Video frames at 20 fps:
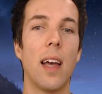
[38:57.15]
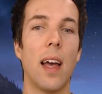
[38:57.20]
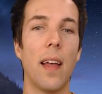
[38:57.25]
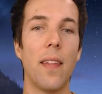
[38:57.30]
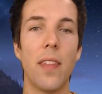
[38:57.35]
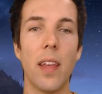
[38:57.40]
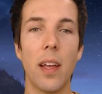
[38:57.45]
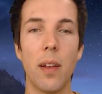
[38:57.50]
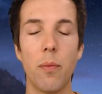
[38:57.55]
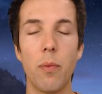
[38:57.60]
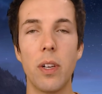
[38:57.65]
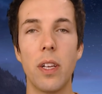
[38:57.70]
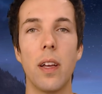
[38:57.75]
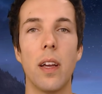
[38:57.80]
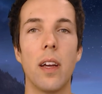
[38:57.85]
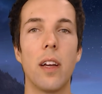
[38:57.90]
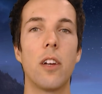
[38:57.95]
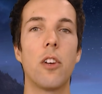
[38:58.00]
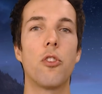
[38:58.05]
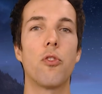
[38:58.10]
and then we
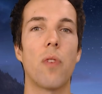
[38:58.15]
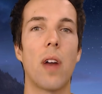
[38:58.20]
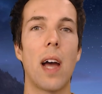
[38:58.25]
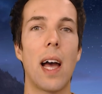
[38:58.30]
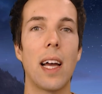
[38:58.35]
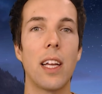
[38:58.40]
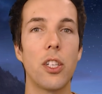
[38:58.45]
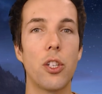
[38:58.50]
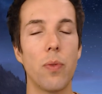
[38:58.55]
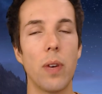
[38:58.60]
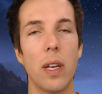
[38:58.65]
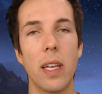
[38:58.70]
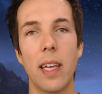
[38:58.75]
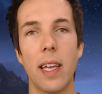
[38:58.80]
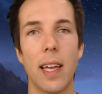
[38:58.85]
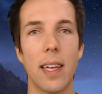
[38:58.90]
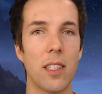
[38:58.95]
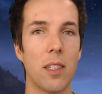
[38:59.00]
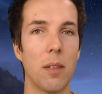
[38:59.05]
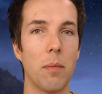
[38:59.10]
gradually
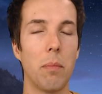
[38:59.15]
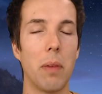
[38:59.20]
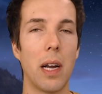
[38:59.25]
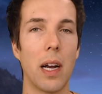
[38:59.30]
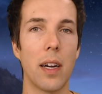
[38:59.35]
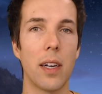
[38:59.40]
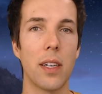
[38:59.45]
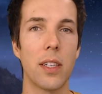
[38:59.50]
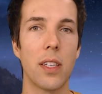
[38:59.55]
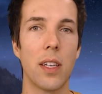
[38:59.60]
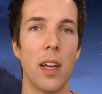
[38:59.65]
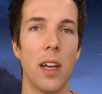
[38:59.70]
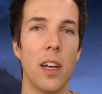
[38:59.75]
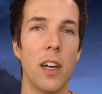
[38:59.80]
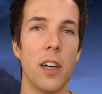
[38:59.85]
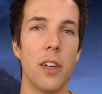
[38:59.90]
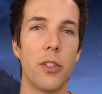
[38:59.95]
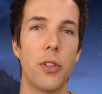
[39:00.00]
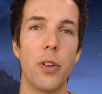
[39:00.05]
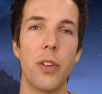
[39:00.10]
get to bears.
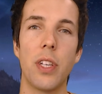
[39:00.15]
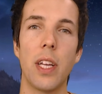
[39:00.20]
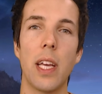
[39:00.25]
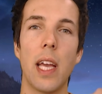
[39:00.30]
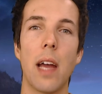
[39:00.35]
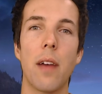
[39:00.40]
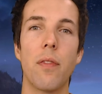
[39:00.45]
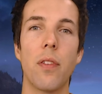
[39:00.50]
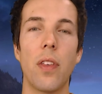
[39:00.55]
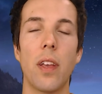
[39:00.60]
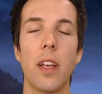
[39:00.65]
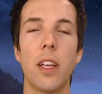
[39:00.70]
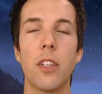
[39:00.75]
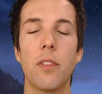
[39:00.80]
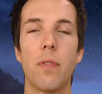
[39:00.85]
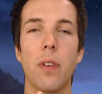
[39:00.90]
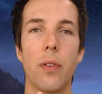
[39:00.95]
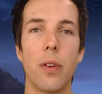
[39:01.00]
So you see, everything is very